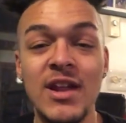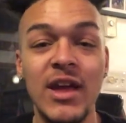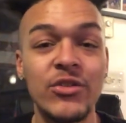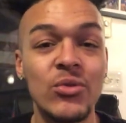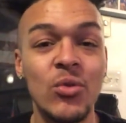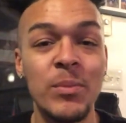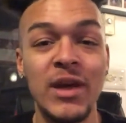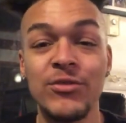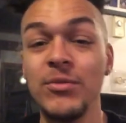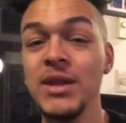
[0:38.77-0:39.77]
in high school
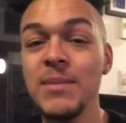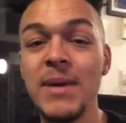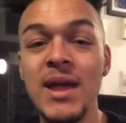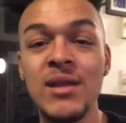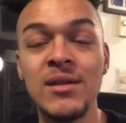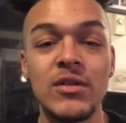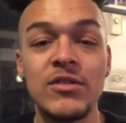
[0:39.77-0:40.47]
because of knee pain